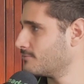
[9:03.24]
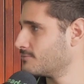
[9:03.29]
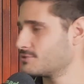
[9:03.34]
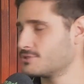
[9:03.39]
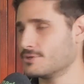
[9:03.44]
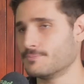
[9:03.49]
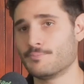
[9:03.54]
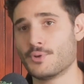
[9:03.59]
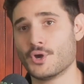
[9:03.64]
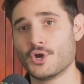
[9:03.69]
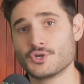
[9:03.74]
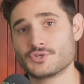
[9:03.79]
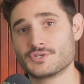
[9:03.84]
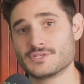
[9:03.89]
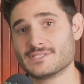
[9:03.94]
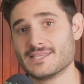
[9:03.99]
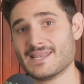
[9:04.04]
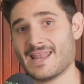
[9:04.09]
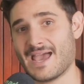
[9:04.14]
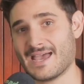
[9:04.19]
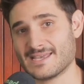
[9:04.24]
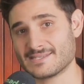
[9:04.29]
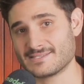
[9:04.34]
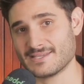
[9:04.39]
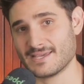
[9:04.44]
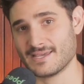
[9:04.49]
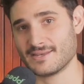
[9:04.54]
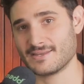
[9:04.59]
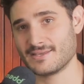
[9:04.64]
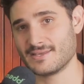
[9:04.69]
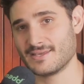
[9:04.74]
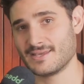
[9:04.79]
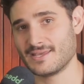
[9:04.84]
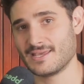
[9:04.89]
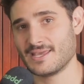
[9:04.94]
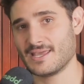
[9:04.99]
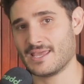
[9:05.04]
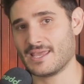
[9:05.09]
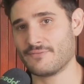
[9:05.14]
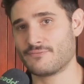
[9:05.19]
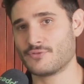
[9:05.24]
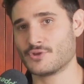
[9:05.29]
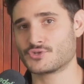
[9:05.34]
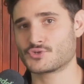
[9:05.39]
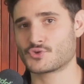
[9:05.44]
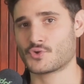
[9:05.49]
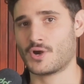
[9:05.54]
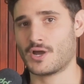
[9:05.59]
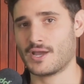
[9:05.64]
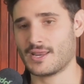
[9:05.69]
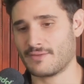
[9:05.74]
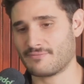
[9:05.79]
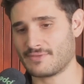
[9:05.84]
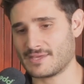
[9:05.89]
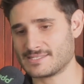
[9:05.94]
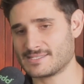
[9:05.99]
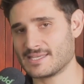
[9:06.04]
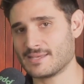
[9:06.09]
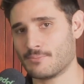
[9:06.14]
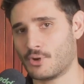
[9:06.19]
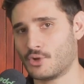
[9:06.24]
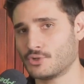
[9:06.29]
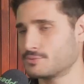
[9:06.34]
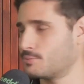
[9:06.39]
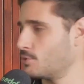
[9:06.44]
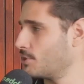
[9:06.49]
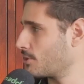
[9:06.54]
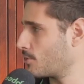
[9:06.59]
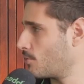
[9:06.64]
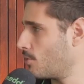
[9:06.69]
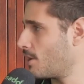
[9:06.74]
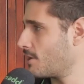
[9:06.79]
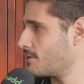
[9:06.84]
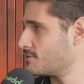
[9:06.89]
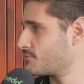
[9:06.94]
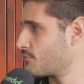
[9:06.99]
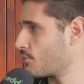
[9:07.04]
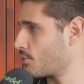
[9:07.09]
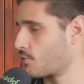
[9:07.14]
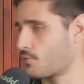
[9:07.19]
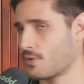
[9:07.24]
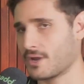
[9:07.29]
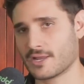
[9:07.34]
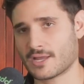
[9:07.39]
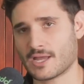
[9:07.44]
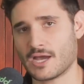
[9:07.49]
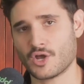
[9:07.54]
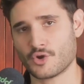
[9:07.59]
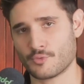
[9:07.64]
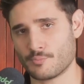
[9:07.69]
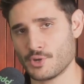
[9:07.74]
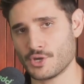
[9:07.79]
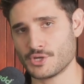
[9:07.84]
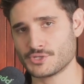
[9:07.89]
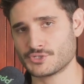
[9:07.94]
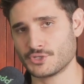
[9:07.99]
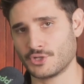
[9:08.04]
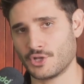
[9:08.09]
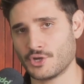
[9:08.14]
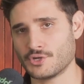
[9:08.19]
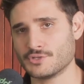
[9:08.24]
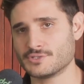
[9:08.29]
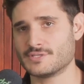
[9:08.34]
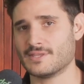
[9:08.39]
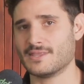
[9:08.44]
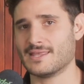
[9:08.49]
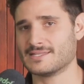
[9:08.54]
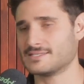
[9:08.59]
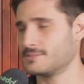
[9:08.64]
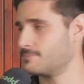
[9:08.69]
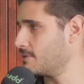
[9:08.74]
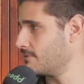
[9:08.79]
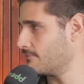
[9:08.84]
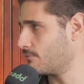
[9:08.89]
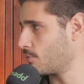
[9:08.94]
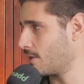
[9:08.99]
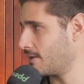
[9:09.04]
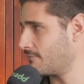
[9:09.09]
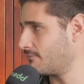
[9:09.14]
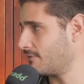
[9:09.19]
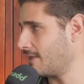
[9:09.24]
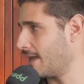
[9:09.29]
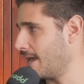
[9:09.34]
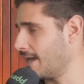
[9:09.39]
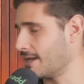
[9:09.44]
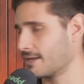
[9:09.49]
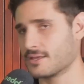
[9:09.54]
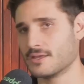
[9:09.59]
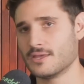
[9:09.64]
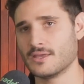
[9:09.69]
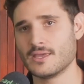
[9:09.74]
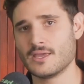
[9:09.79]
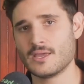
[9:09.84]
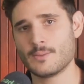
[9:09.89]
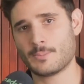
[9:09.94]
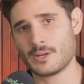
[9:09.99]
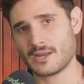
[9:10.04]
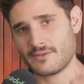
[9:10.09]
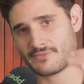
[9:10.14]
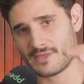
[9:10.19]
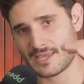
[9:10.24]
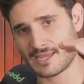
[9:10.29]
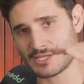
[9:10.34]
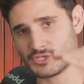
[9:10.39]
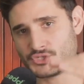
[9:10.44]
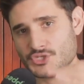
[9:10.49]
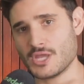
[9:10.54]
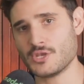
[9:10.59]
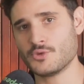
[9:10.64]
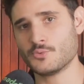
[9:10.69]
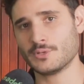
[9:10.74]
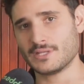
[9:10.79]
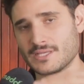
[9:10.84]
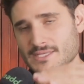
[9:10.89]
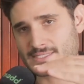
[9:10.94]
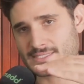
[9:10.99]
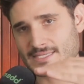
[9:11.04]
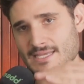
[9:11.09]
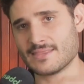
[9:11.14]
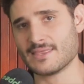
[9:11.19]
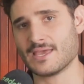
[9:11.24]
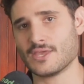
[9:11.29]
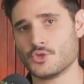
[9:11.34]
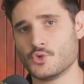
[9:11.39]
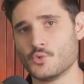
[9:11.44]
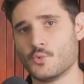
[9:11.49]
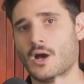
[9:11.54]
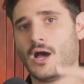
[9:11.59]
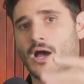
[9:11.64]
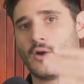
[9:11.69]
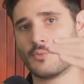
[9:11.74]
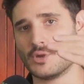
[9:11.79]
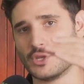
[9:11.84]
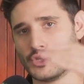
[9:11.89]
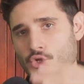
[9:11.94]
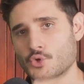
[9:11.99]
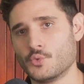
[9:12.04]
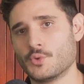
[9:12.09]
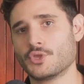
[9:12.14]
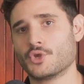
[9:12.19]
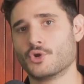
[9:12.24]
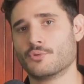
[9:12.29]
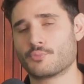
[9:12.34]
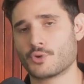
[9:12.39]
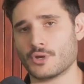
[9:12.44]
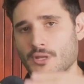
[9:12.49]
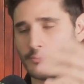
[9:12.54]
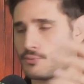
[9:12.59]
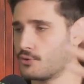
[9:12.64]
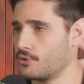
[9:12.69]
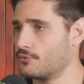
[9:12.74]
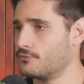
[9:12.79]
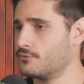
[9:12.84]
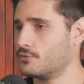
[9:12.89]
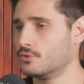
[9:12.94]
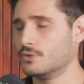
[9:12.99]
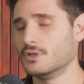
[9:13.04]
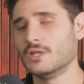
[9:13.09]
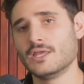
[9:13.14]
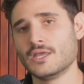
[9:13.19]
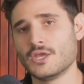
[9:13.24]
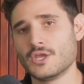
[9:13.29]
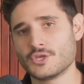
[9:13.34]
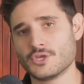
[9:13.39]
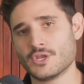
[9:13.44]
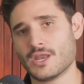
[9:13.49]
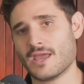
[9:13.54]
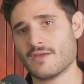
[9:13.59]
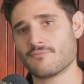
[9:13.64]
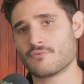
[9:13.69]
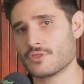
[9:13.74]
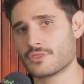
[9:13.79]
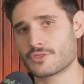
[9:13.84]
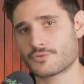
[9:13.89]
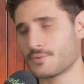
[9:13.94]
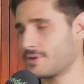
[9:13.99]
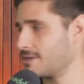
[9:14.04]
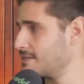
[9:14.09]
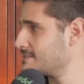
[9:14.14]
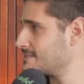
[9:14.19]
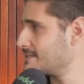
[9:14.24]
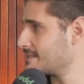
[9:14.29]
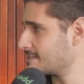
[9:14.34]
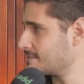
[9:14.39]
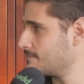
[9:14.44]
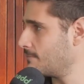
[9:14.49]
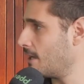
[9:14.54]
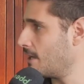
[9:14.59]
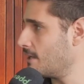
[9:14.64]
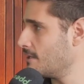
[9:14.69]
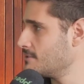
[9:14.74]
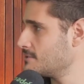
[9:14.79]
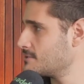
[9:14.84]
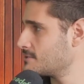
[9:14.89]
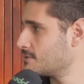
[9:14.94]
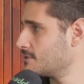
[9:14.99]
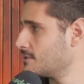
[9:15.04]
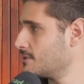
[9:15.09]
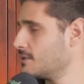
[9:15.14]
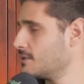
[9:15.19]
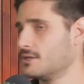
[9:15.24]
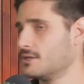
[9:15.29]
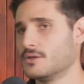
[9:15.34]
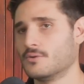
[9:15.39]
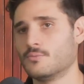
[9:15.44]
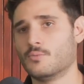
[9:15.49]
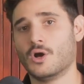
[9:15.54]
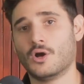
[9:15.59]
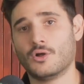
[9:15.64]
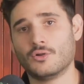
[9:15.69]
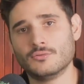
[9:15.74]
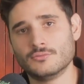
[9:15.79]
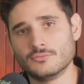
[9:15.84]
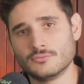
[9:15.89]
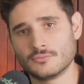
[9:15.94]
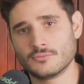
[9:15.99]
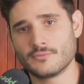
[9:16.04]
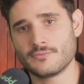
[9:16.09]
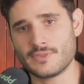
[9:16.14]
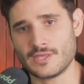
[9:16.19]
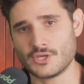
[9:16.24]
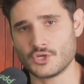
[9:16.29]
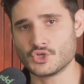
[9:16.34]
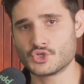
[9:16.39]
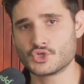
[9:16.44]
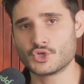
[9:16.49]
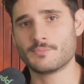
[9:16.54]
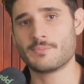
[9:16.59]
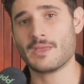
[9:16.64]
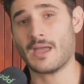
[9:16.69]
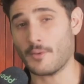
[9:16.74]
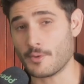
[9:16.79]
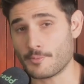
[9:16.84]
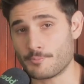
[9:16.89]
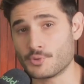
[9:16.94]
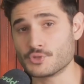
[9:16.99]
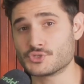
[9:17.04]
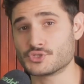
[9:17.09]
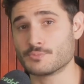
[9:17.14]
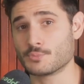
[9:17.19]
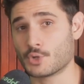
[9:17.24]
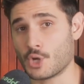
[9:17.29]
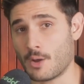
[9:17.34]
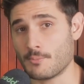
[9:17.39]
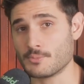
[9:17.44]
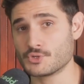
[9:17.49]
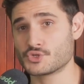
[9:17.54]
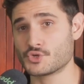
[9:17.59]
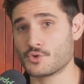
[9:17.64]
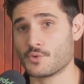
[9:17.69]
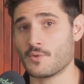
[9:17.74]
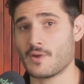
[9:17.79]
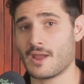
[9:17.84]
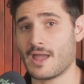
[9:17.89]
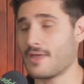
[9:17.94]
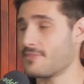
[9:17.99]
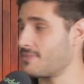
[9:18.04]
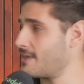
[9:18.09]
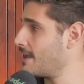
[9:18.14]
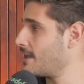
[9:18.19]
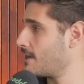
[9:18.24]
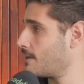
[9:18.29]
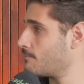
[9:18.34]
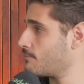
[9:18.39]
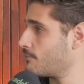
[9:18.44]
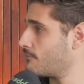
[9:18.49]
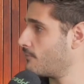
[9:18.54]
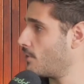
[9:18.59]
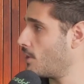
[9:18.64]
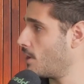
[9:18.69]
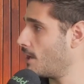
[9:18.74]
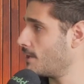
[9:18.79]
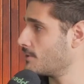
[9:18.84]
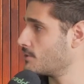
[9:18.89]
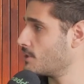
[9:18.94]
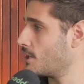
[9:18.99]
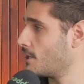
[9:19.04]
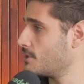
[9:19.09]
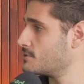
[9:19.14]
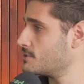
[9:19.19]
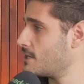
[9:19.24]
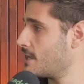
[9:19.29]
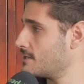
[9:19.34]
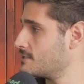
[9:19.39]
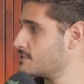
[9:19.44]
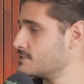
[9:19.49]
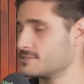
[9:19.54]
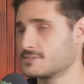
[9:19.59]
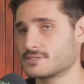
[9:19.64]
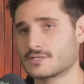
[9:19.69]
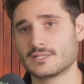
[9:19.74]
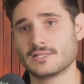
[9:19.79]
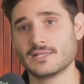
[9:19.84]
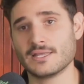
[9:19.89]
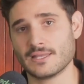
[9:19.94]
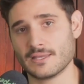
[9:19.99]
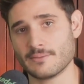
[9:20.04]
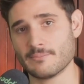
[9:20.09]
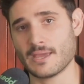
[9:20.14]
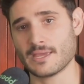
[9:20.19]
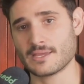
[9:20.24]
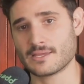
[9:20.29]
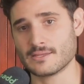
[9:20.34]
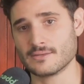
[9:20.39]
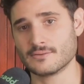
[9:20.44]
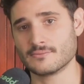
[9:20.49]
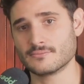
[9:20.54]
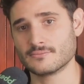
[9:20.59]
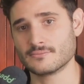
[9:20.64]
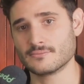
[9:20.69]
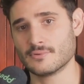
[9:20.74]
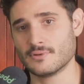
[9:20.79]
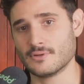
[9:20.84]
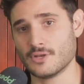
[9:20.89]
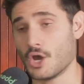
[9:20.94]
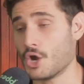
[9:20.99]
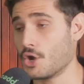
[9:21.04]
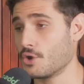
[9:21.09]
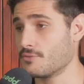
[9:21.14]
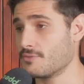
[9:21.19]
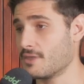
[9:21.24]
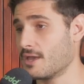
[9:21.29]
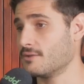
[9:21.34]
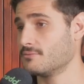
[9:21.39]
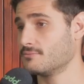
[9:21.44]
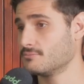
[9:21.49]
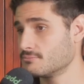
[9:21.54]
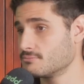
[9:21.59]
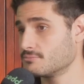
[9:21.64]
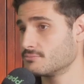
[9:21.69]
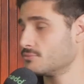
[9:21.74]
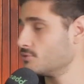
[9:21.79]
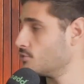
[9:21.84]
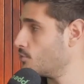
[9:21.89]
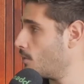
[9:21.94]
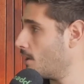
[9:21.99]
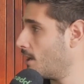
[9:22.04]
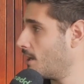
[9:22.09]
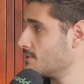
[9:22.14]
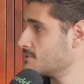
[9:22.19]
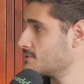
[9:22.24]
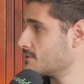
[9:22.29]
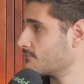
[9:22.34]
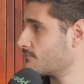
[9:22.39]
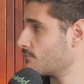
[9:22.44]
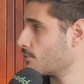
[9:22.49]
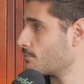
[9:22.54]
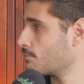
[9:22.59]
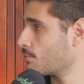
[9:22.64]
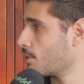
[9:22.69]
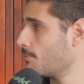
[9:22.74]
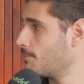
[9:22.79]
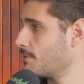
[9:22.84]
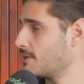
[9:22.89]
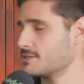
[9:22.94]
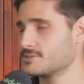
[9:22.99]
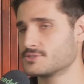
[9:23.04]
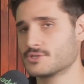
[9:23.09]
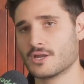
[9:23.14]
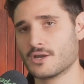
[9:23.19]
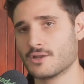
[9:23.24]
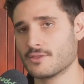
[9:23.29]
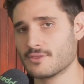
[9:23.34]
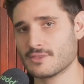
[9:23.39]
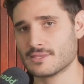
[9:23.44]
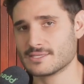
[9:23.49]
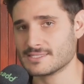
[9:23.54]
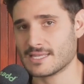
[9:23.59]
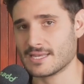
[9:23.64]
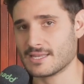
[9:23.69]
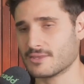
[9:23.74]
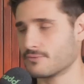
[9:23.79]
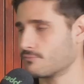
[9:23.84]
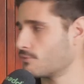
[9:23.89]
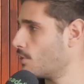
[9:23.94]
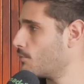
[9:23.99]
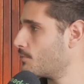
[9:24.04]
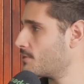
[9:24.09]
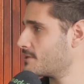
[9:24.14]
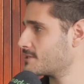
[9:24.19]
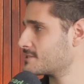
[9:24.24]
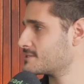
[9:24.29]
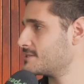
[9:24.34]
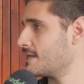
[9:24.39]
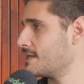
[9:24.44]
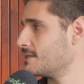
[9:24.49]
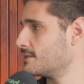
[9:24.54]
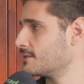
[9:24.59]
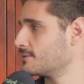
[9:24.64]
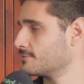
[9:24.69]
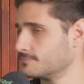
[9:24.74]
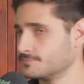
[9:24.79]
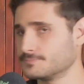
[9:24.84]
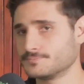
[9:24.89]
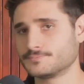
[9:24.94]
to purchase an asset. If they see multiple inquiries for a credit card or personal loans, then that's a bit of a red flag. But if they can genuinely see that you are renewing your pre-approval, every 3 to 6 months, well, then you should be able to put some commentary around that and provide, and just clearly make it known that you are hunting for a property. So I don't think there's anything wrong with extending.